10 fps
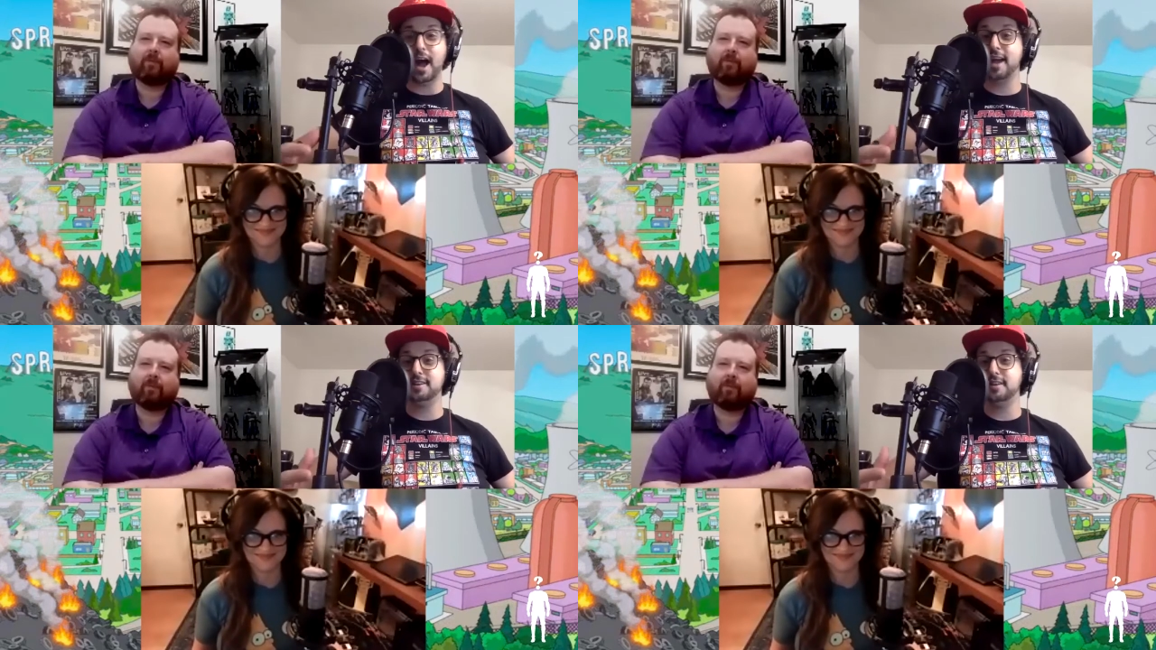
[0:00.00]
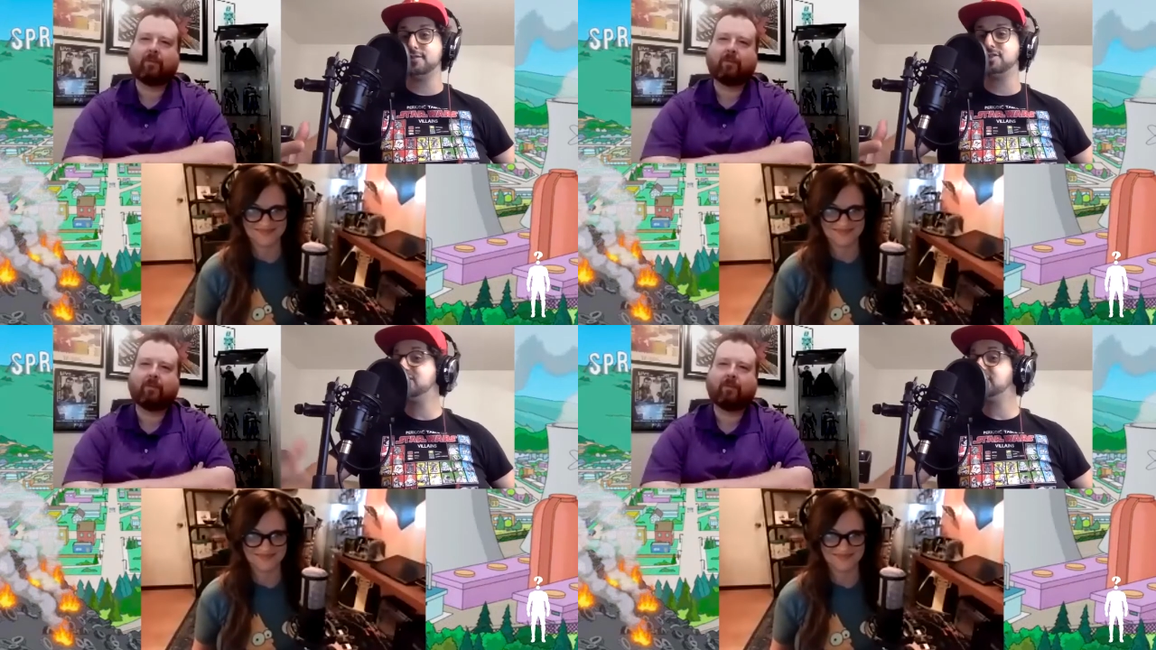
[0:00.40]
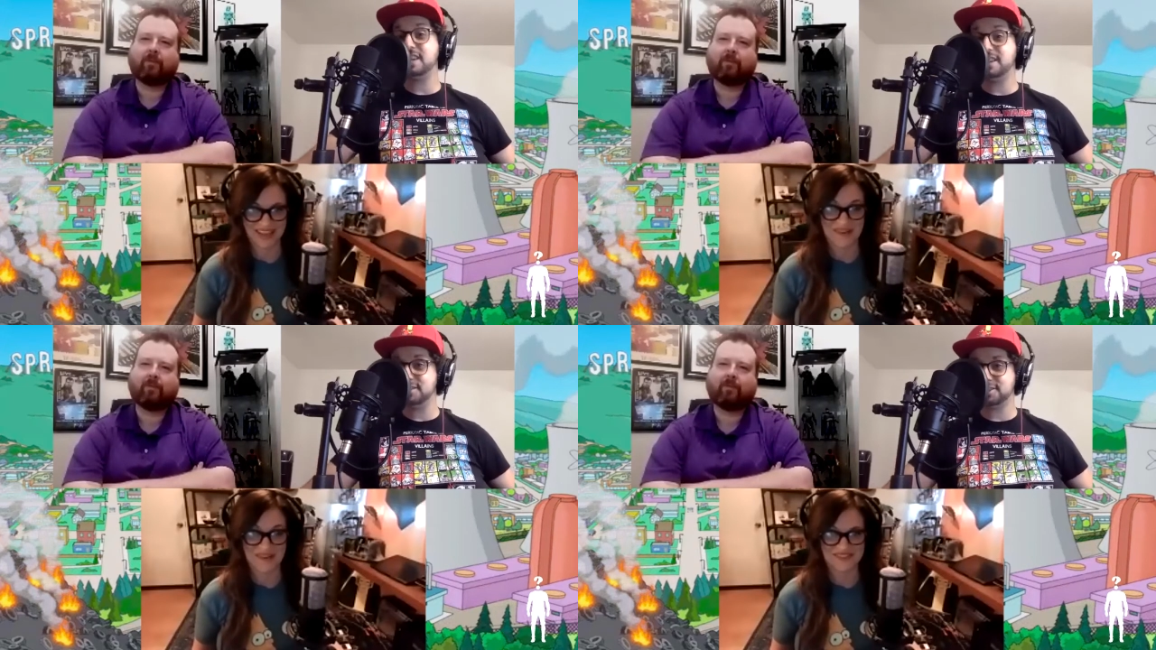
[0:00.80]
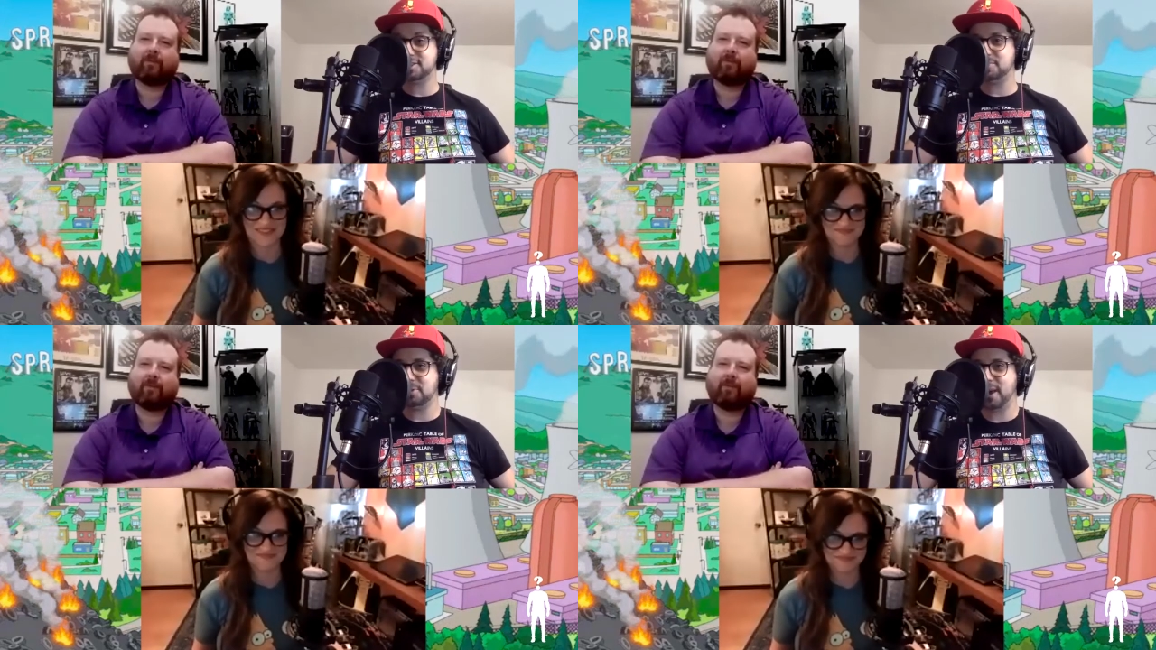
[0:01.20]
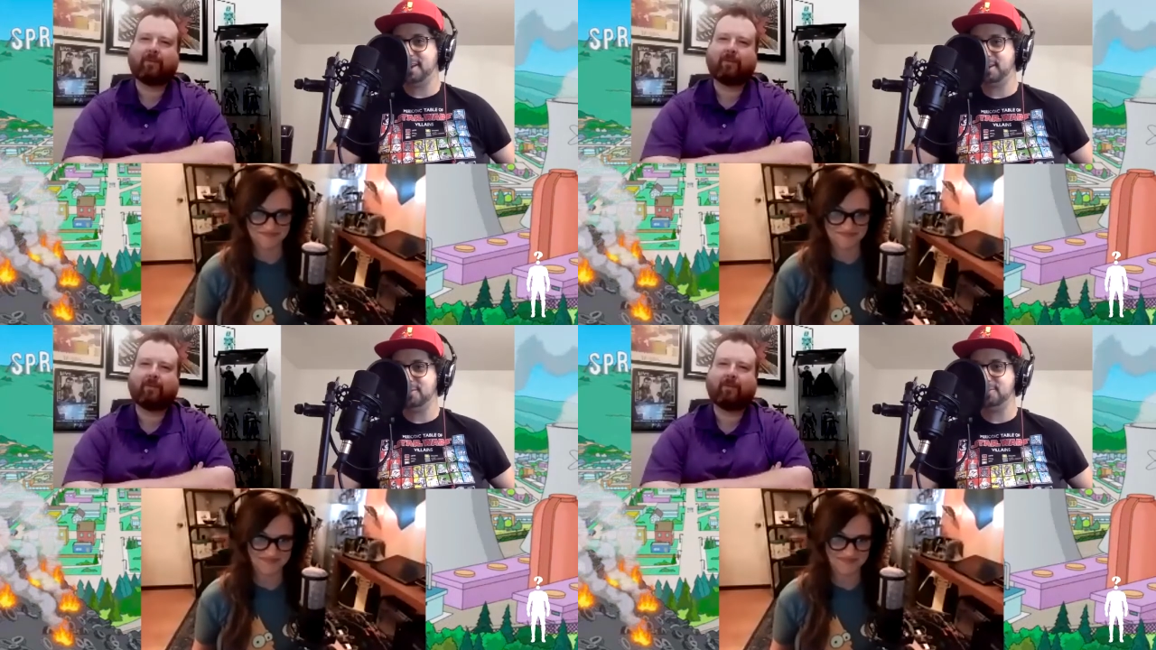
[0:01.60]
Speaker 1: I had never seen The
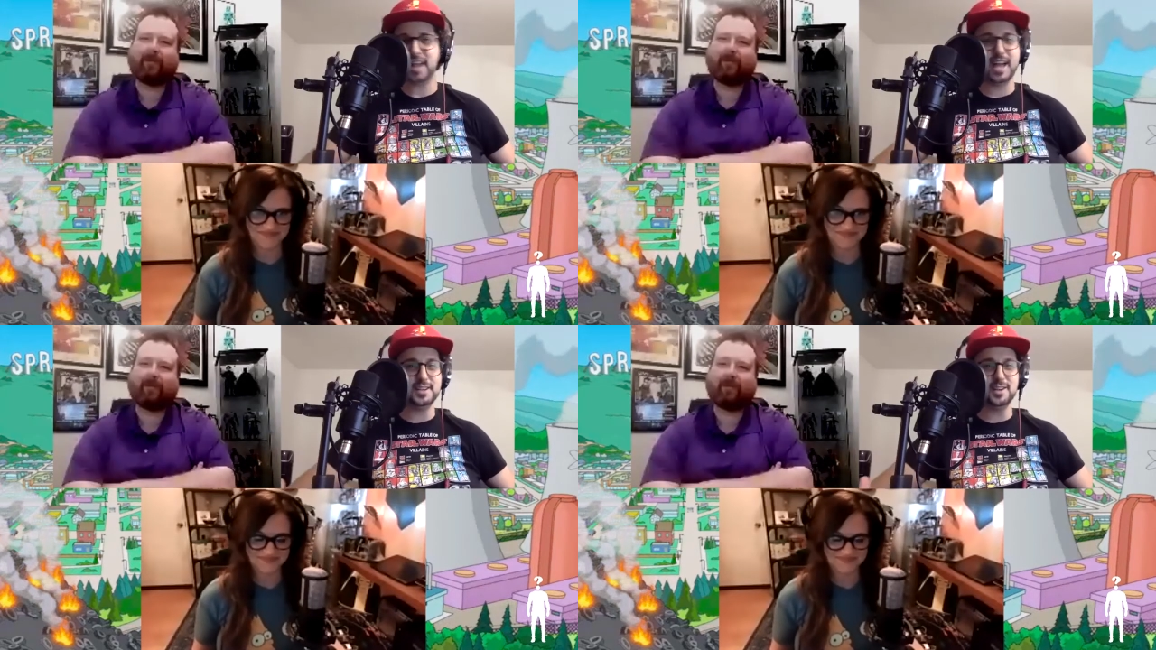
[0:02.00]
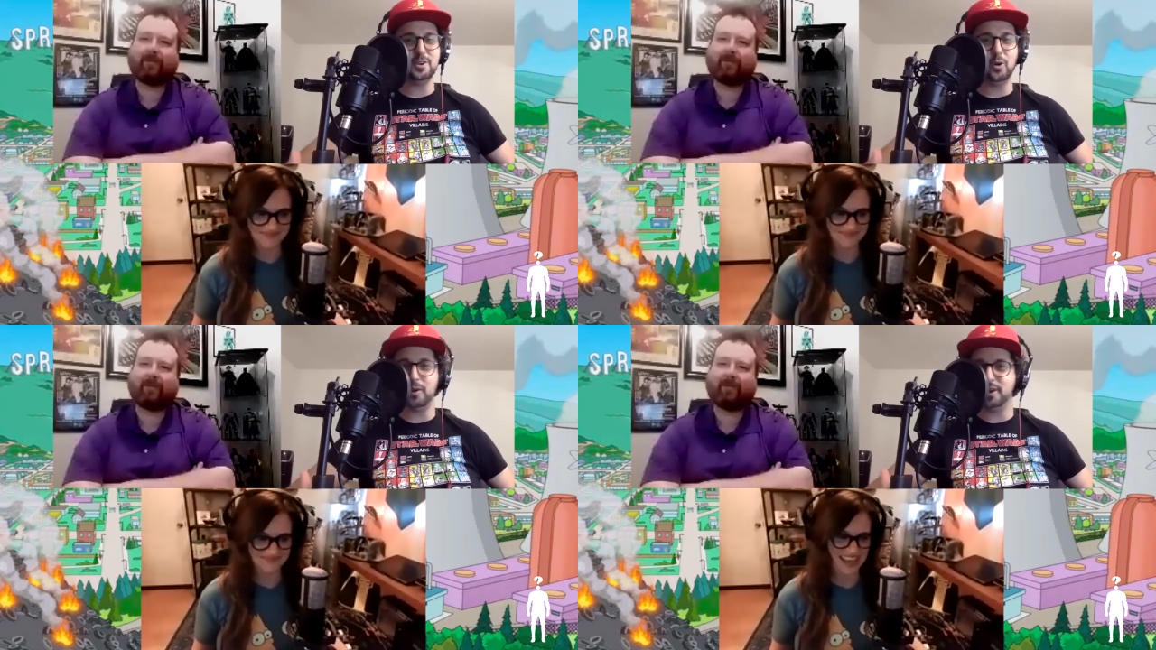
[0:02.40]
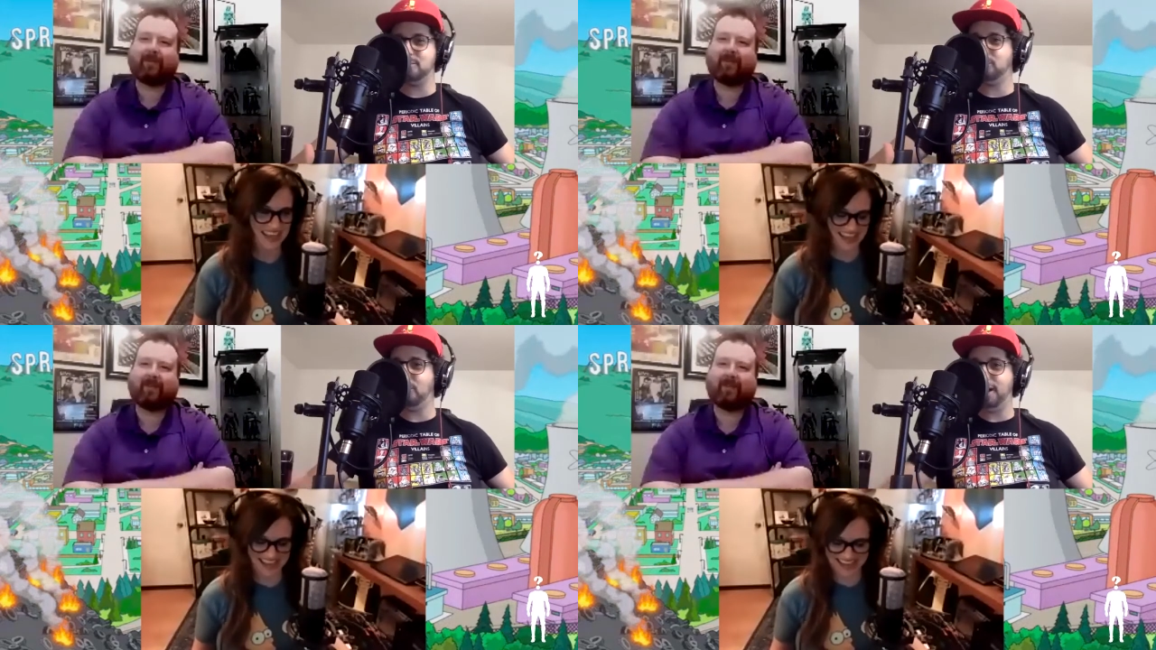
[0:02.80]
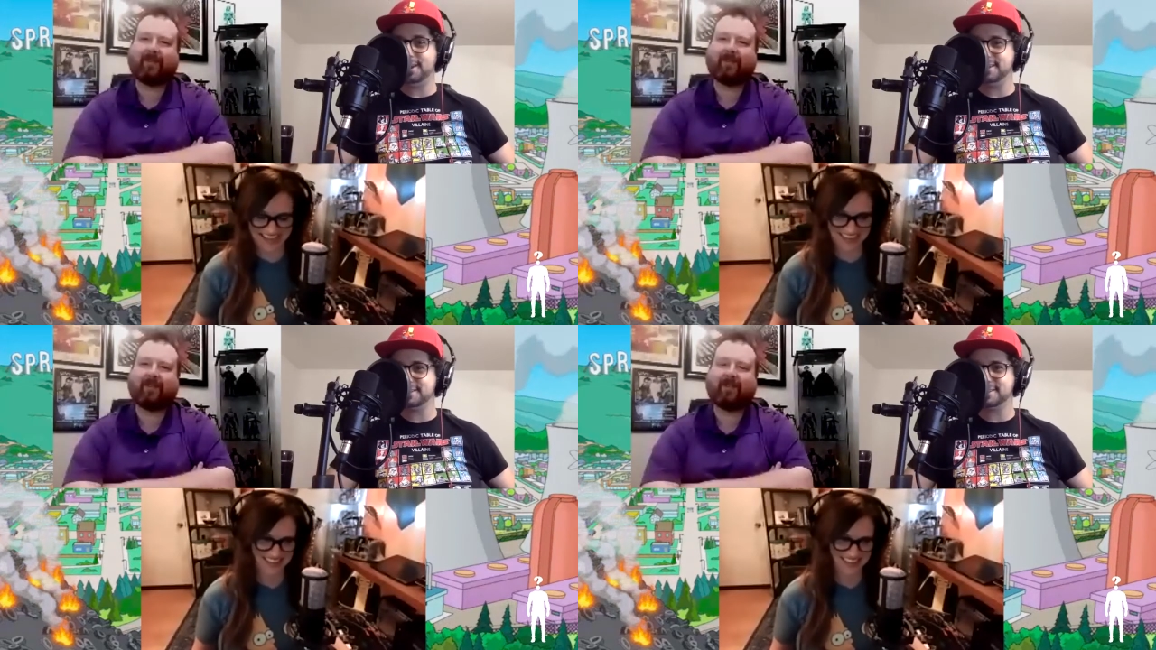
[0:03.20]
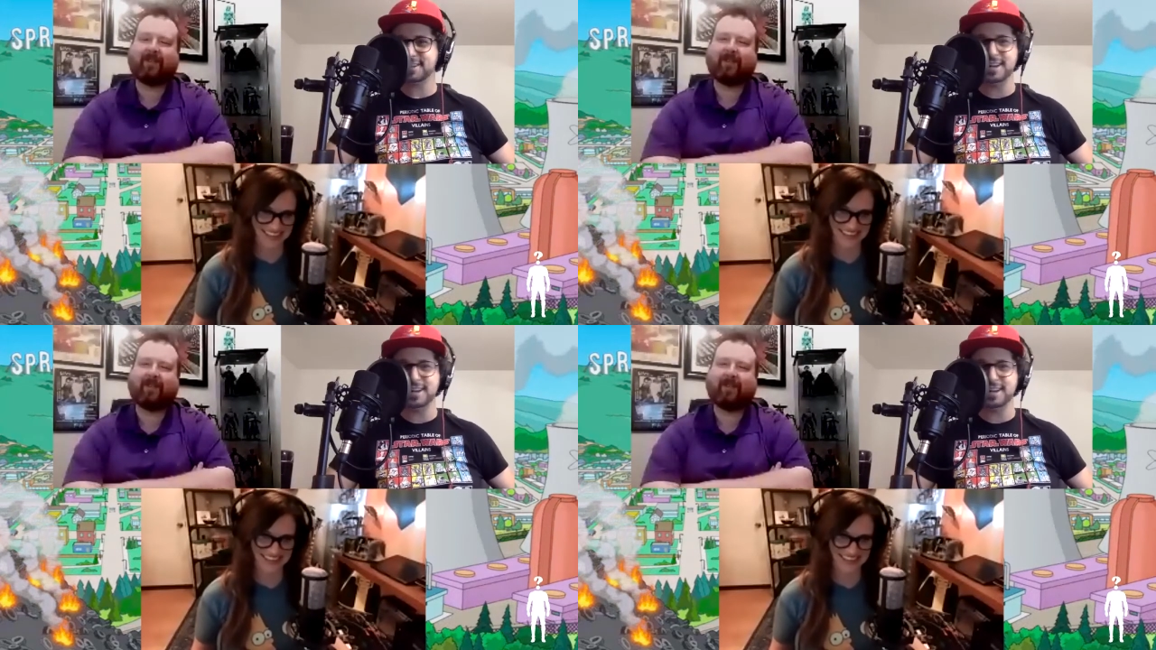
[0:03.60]
Sopranos. I didn't know what it was.